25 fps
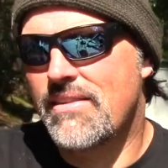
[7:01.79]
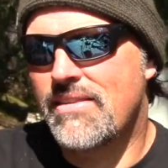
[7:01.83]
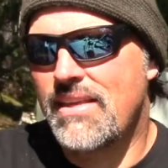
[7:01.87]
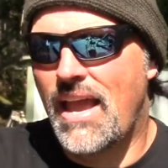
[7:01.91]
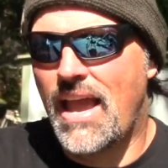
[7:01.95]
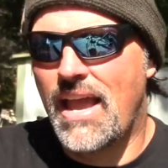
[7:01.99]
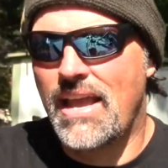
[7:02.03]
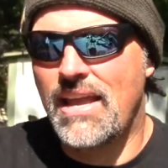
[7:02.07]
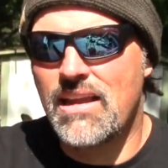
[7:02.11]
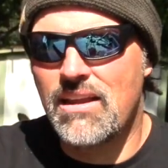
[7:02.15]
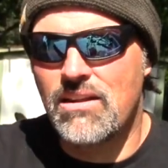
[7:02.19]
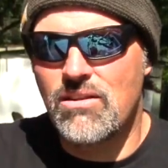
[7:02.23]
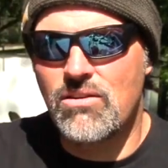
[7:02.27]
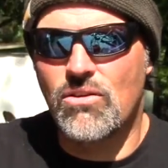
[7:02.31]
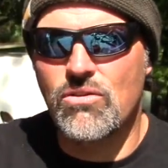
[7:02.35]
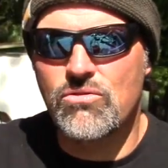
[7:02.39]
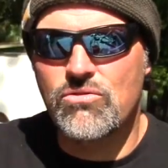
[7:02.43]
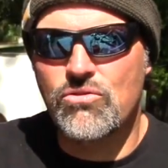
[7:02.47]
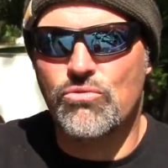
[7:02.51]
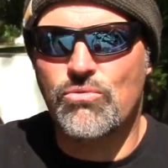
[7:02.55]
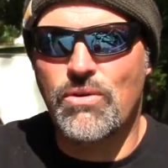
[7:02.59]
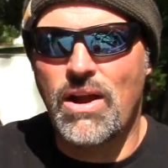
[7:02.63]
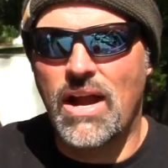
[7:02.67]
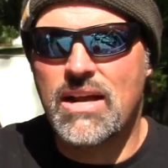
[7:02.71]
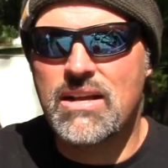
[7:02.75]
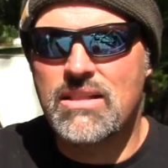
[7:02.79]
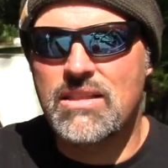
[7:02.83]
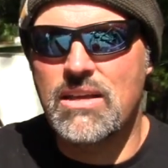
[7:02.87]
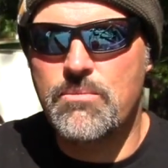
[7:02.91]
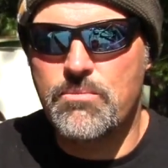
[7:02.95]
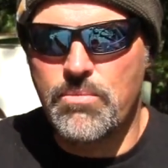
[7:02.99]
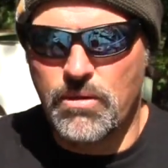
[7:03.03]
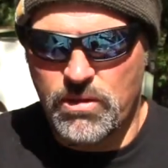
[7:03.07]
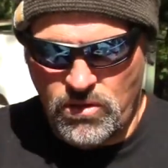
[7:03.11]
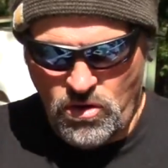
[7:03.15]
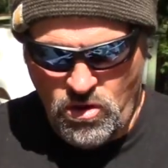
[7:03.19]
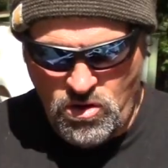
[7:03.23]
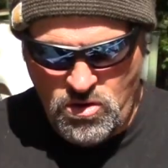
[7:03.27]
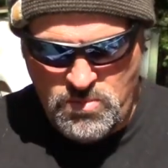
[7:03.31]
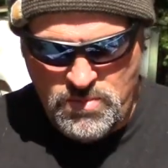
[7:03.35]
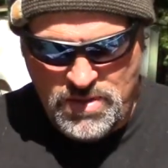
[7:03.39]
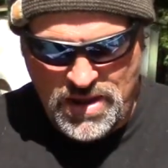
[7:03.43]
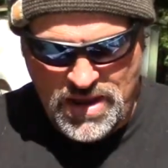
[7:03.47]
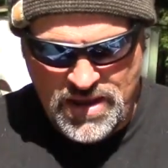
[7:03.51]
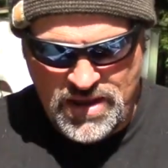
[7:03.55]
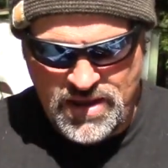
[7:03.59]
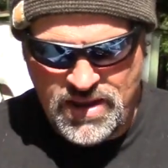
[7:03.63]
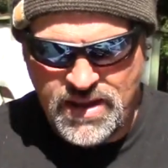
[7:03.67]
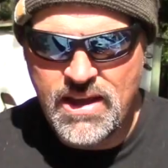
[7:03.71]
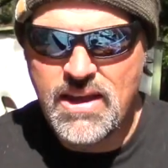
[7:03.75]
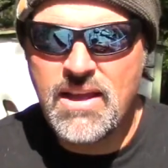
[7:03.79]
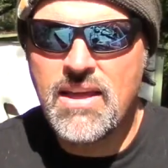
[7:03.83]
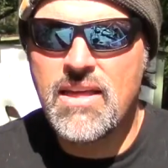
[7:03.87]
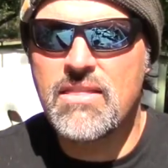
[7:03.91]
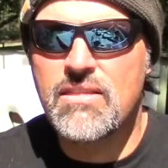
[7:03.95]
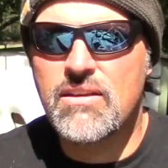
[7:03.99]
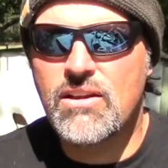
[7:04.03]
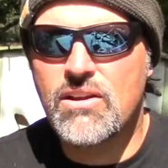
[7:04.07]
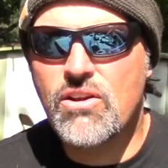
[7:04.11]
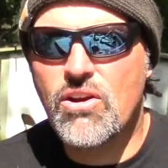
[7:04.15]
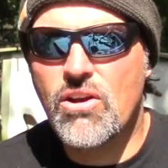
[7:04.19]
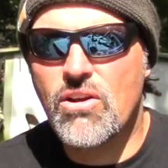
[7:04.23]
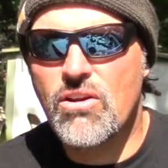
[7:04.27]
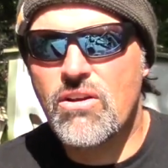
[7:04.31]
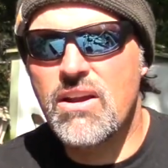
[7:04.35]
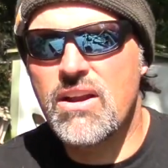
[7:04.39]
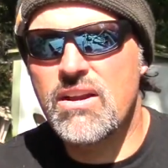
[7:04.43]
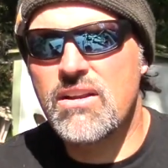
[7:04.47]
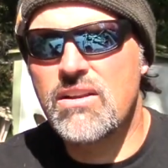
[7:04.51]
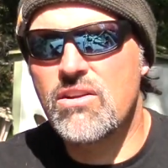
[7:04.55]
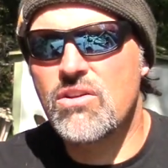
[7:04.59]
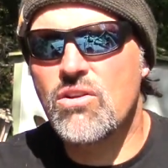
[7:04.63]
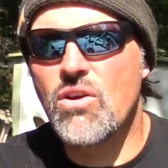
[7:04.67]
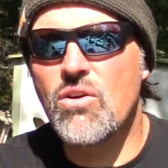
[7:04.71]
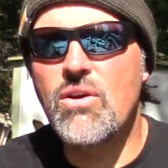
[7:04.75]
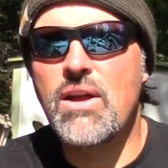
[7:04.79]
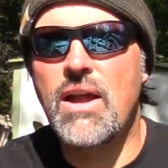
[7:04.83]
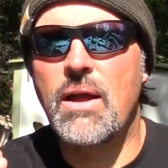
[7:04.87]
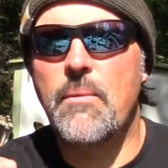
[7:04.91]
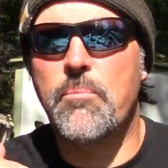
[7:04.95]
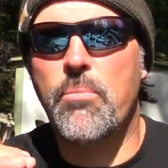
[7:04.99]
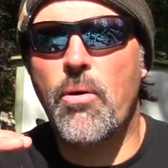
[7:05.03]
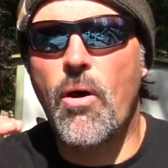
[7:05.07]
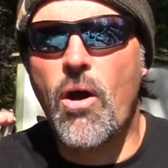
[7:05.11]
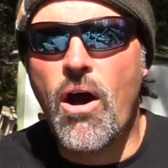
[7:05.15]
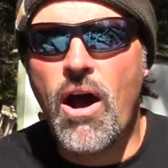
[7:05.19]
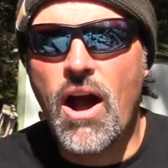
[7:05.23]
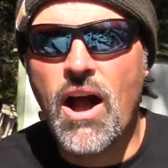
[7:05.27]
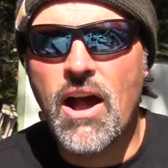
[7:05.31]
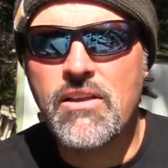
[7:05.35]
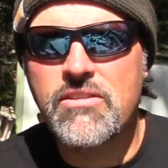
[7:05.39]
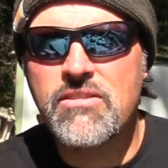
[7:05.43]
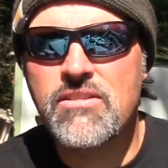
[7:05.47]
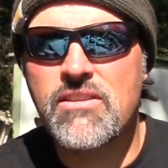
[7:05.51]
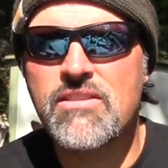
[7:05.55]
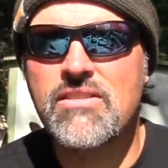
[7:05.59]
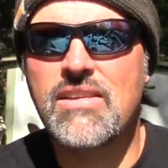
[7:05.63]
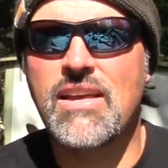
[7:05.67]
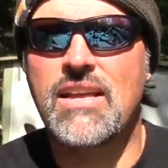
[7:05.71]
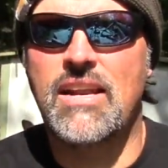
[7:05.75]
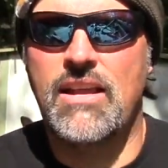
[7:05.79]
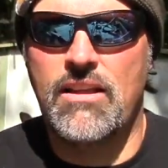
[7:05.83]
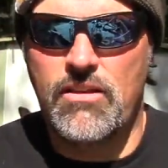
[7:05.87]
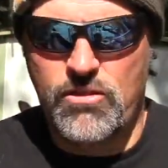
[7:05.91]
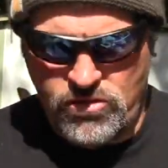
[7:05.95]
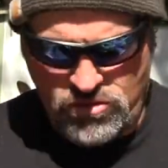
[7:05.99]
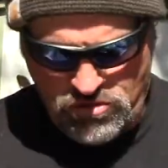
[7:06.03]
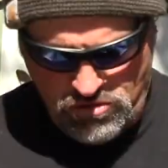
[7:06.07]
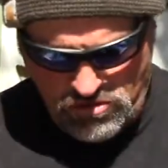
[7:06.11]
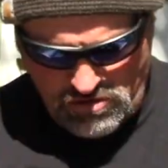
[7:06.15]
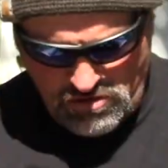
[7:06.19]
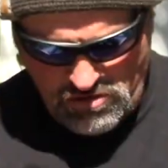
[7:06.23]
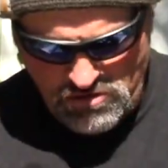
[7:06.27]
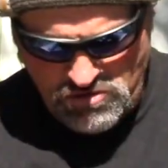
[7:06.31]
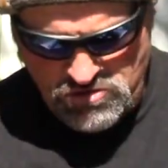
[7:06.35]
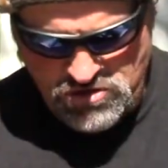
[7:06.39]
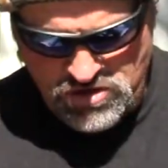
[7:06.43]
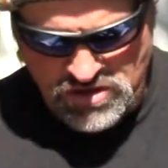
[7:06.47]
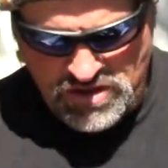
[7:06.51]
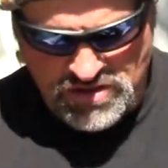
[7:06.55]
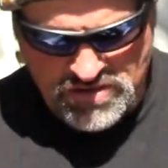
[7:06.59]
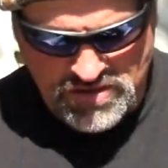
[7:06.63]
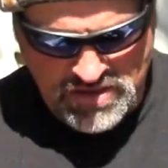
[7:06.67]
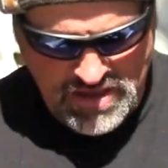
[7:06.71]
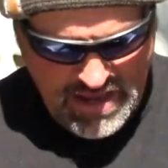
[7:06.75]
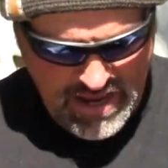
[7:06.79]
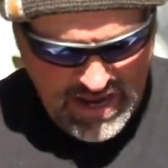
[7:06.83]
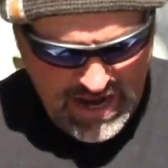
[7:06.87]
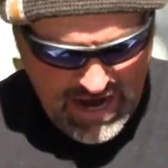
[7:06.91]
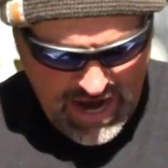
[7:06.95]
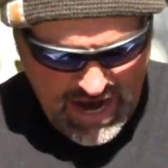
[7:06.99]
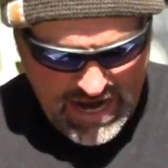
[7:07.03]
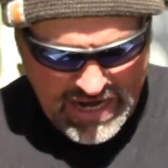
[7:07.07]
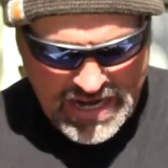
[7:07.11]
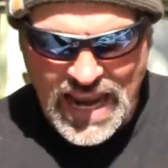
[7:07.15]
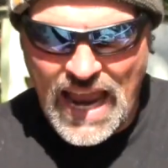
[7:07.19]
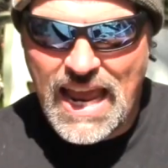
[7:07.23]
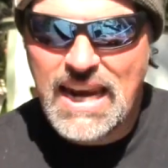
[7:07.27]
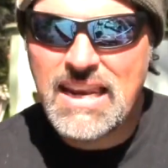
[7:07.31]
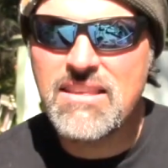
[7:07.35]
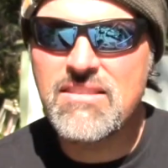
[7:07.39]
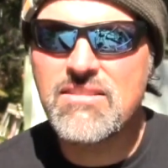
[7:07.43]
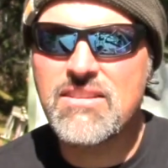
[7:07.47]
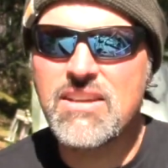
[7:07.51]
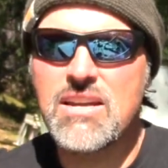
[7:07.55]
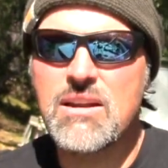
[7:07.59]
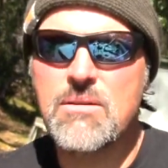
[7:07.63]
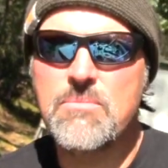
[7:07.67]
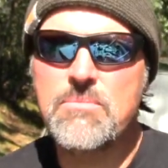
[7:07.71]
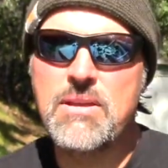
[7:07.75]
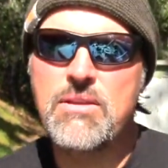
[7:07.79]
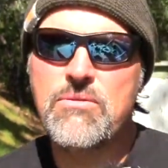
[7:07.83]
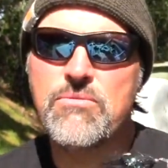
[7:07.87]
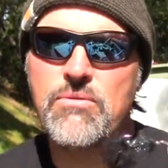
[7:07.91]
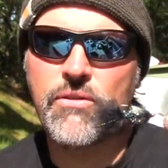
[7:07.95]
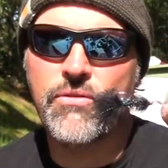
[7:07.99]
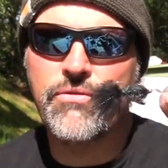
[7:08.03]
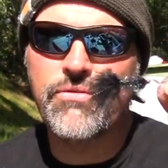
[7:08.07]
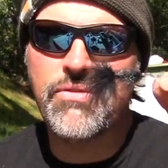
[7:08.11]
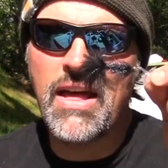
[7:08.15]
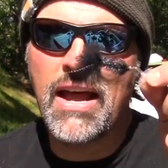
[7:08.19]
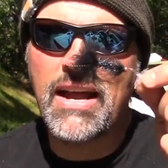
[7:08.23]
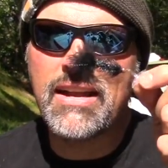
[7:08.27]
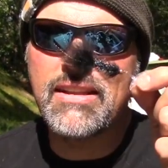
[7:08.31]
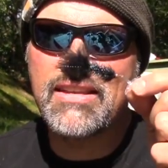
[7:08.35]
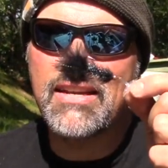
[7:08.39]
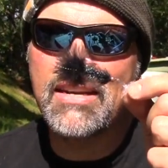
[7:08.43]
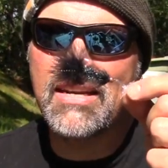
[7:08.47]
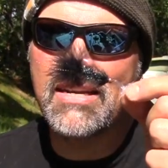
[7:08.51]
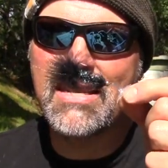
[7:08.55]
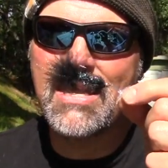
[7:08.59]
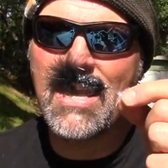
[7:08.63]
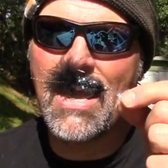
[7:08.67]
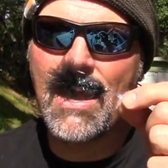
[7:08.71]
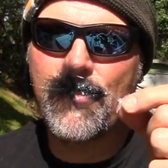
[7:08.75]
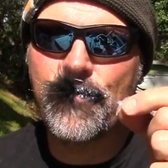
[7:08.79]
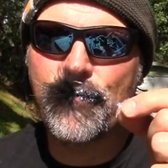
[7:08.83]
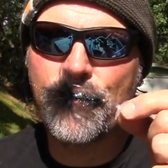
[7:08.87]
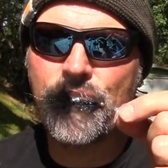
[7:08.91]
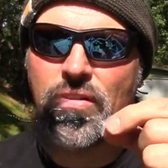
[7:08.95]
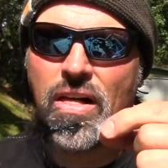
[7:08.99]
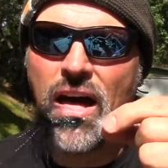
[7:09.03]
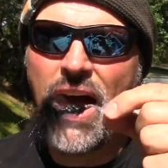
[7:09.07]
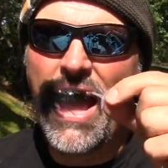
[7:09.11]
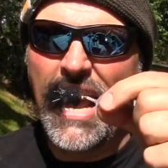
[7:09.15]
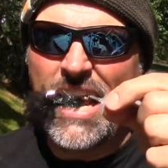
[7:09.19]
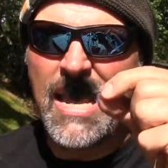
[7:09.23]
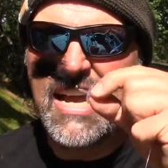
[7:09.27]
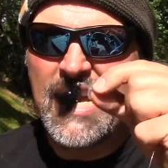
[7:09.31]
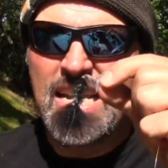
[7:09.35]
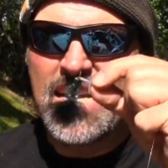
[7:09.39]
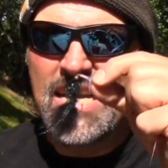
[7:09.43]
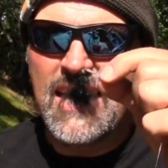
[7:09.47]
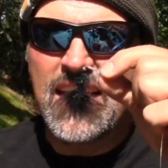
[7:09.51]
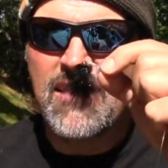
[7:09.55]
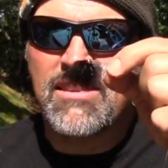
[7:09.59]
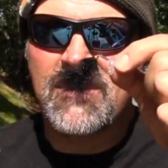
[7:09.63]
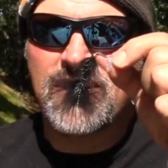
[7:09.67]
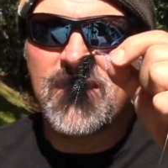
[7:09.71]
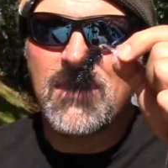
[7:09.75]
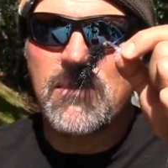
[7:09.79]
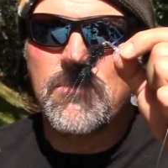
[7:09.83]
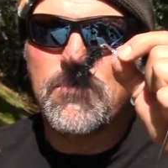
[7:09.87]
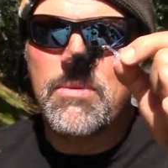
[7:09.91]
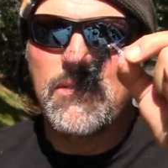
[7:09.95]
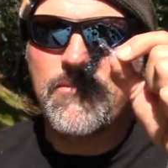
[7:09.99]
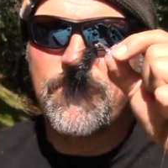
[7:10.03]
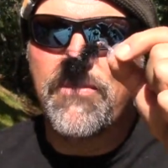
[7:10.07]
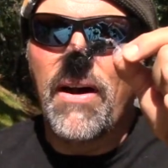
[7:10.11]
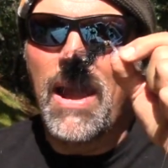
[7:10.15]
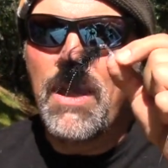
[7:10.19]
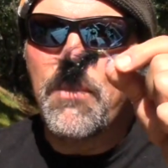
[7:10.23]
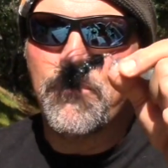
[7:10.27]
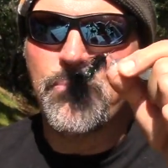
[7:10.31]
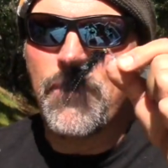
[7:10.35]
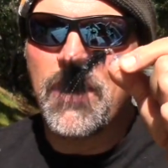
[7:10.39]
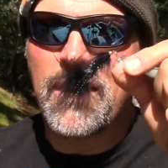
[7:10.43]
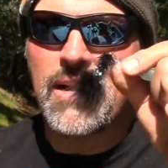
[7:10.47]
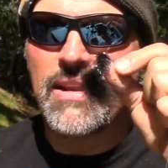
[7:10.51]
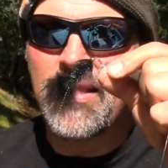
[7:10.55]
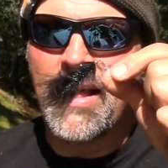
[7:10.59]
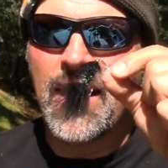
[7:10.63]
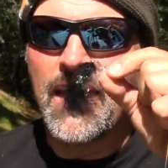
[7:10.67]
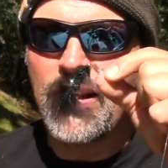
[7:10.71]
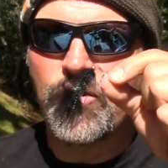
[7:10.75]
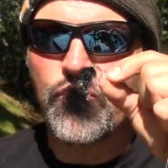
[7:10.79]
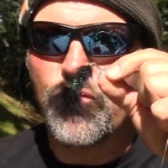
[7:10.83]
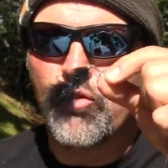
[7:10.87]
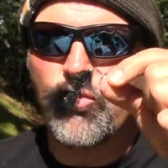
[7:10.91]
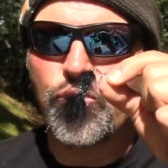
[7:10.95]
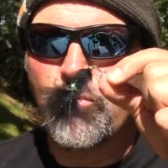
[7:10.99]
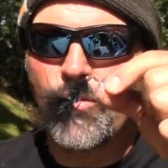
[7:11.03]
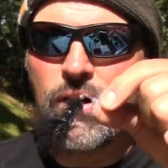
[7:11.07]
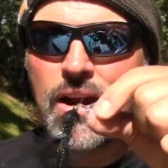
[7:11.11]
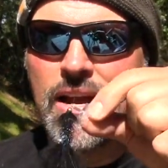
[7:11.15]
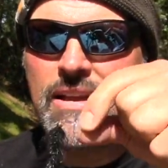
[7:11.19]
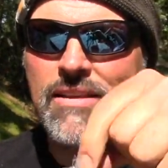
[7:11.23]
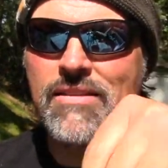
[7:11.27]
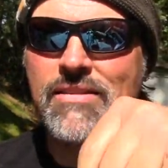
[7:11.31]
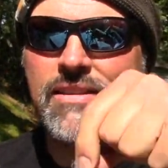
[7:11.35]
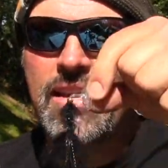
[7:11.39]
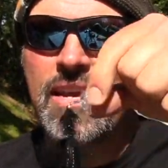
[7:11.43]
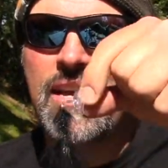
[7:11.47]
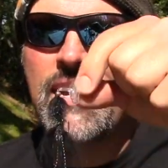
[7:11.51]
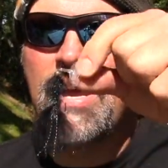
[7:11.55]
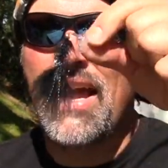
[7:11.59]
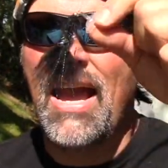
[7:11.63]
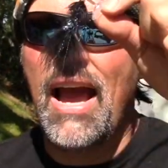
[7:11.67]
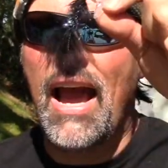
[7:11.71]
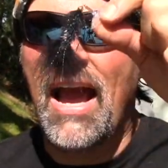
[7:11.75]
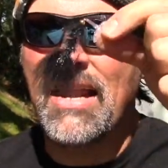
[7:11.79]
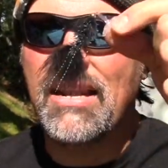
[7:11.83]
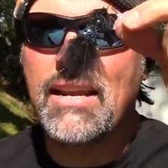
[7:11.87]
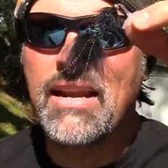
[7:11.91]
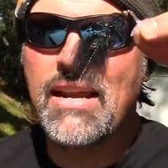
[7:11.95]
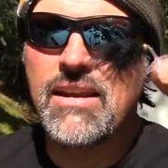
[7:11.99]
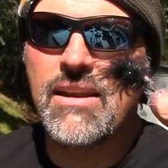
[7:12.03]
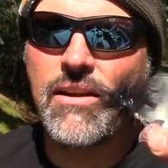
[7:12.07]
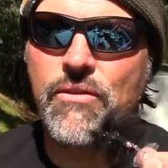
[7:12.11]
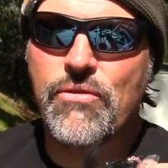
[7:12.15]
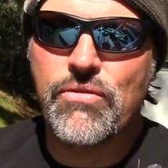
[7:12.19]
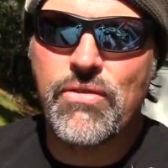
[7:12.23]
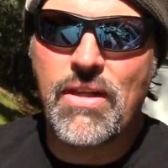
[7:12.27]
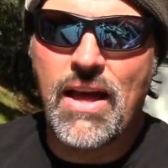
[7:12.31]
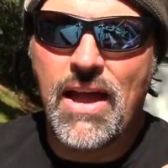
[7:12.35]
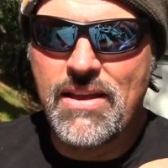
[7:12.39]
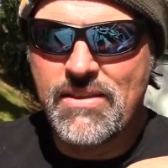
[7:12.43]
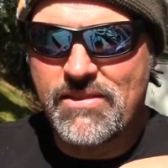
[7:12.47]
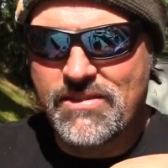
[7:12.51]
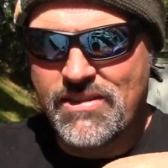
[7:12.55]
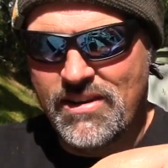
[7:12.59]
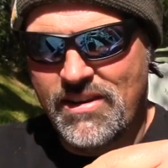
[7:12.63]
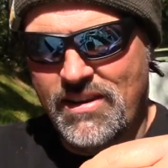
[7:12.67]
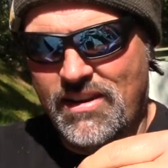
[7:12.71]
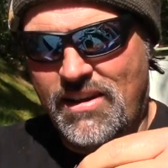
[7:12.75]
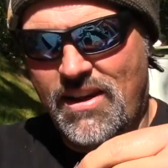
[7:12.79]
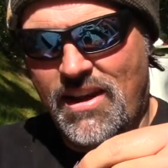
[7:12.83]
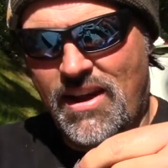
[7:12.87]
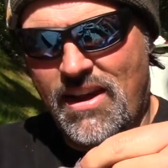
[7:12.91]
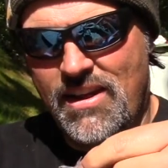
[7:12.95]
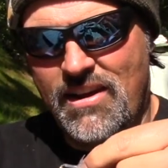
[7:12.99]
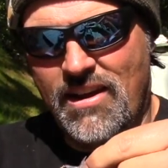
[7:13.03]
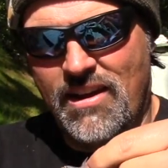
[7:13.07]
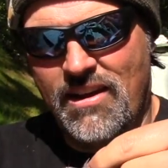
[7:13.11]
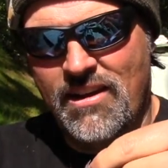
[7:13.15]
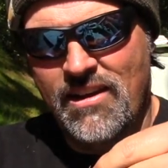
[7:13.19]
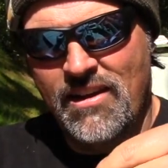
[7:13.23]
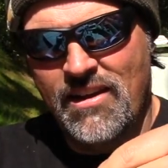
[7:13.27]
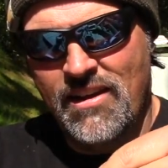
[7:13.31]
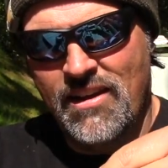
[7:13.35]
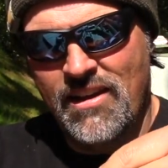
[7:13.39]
is hanging, you know, directly below me. The current, you know, it pauses and it surges, and that is gonna be reflected in that fly. It's gonna be vibrating like crazy, and then the fly is going to kind of,